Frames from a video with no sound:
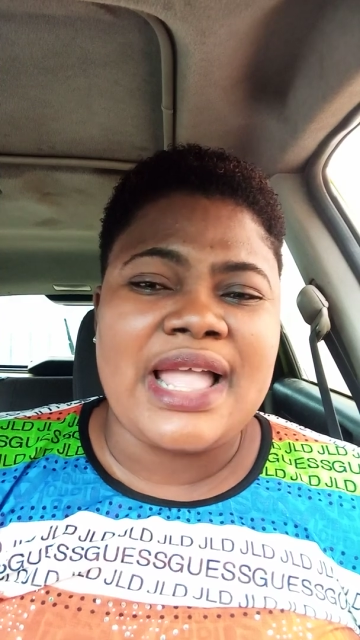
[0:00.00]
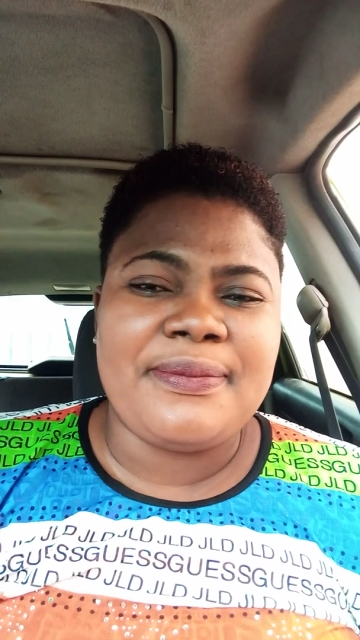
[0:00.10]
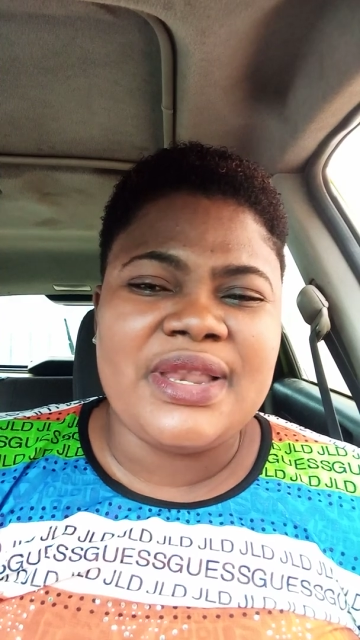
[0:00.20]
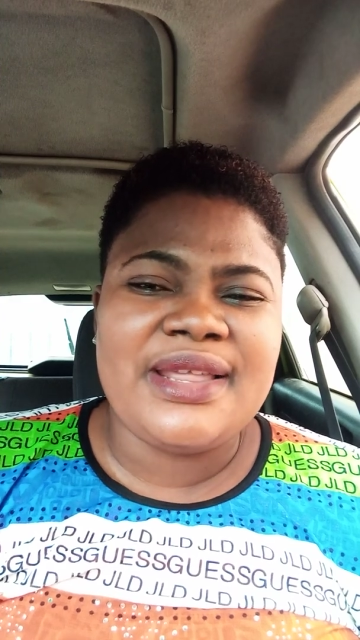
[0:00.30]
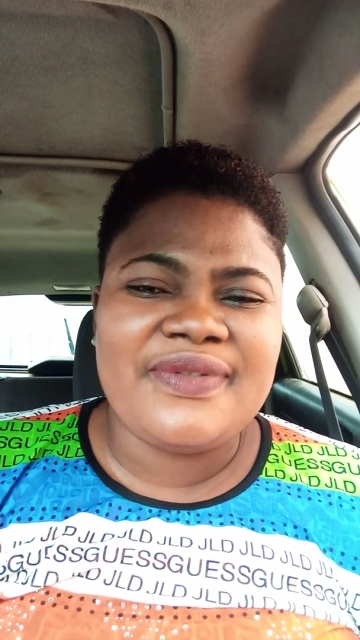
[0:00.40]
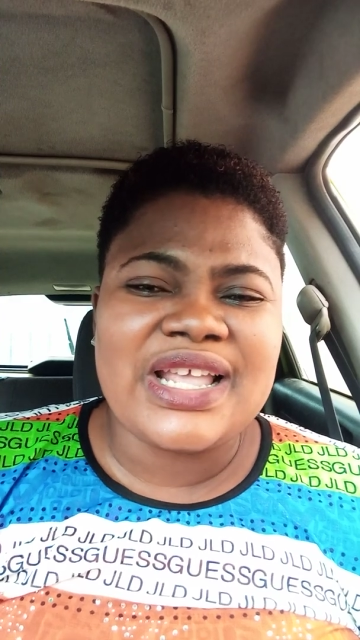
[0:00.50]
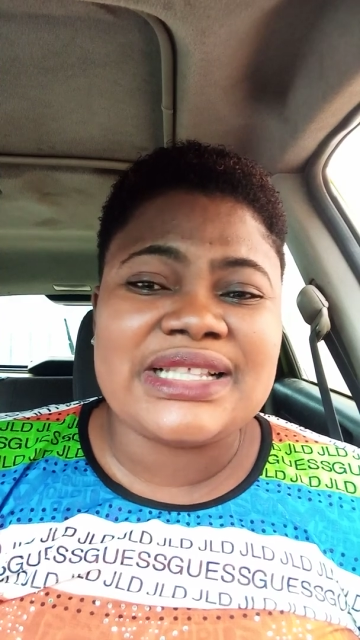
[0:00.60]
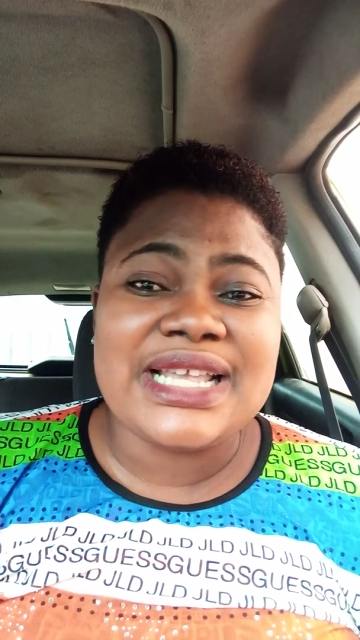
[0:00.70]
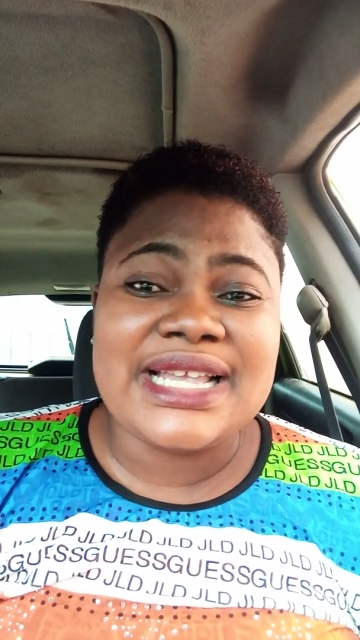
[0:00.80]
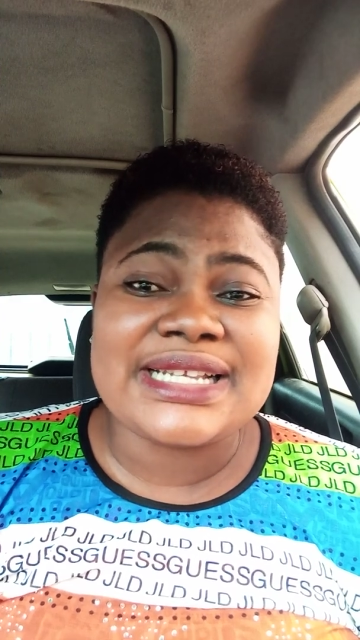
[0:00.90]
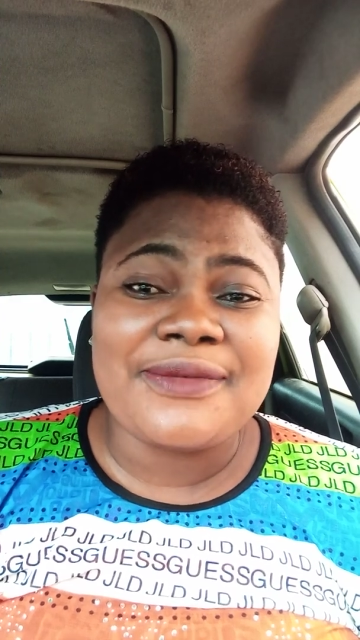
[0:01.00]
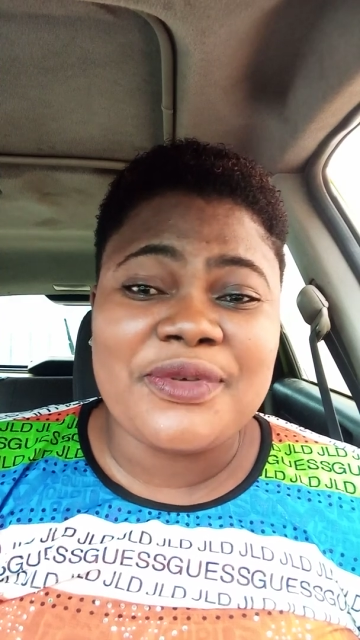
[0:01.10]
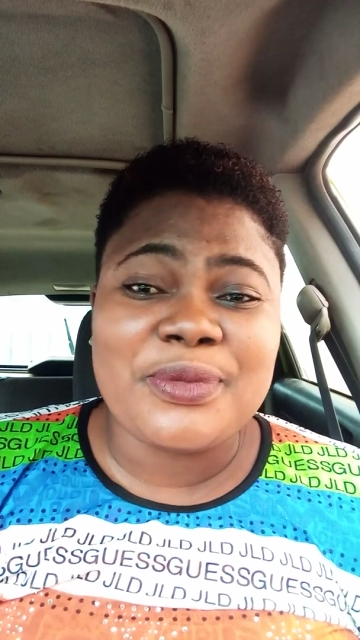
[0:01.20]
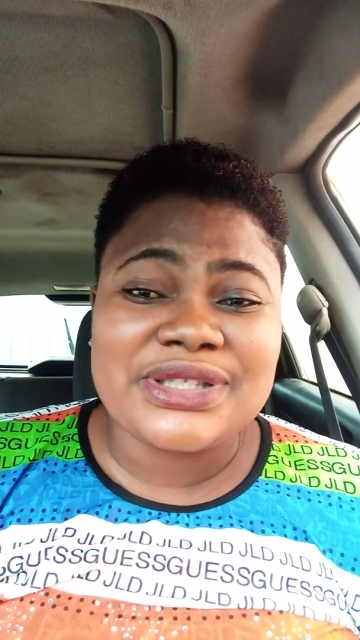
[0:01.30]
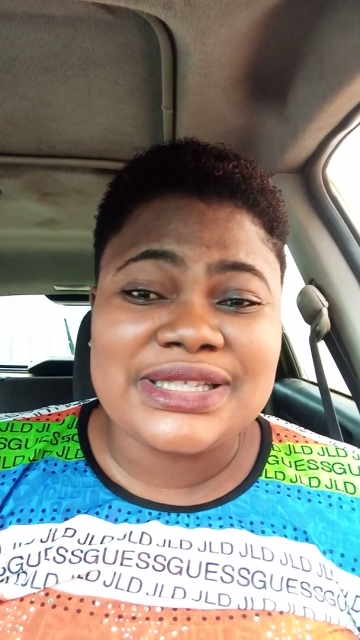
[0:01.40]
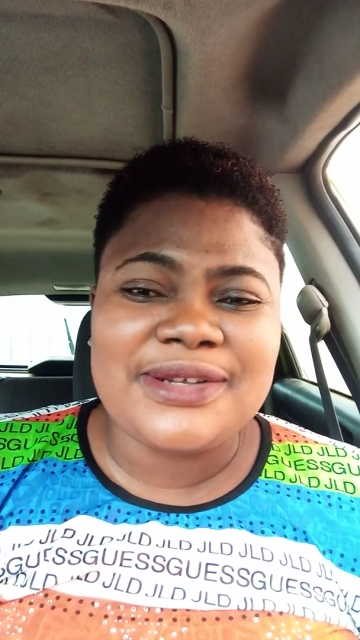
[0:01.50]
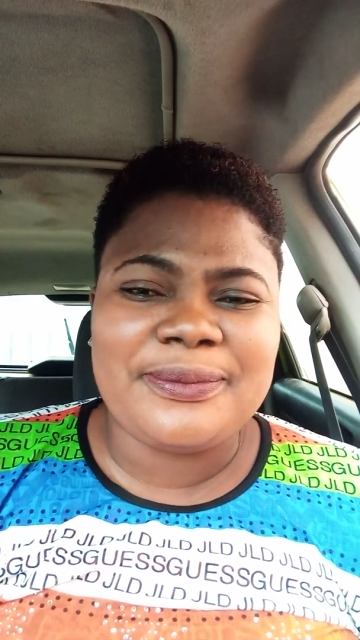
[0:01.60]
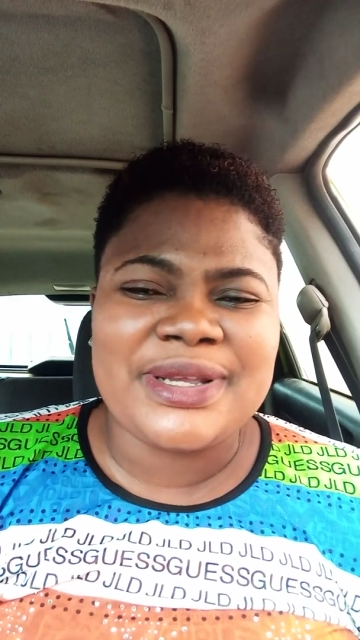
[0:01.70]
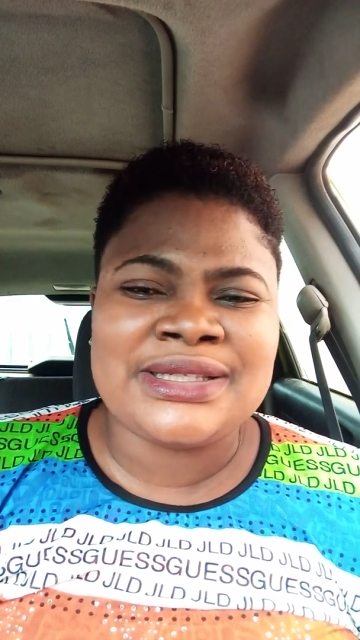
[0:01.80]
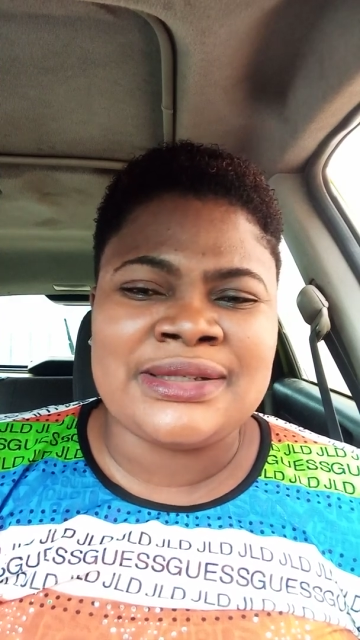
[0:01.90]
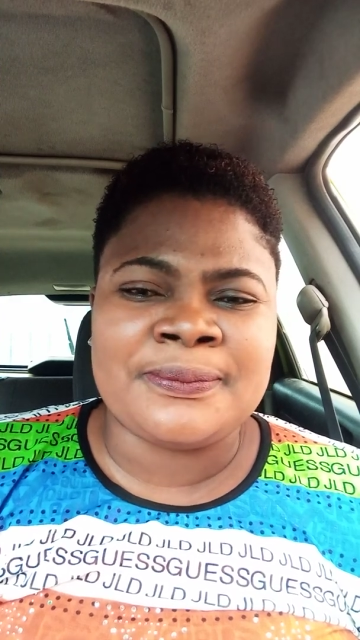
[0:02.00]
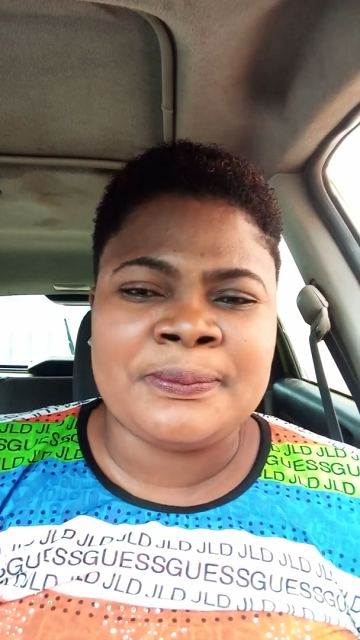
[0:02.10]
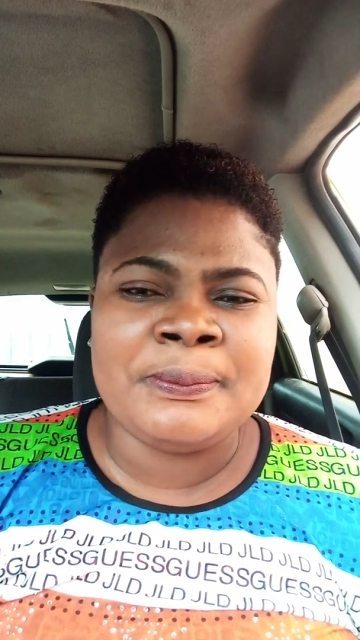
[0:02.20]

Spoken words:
I believe that HIV positive person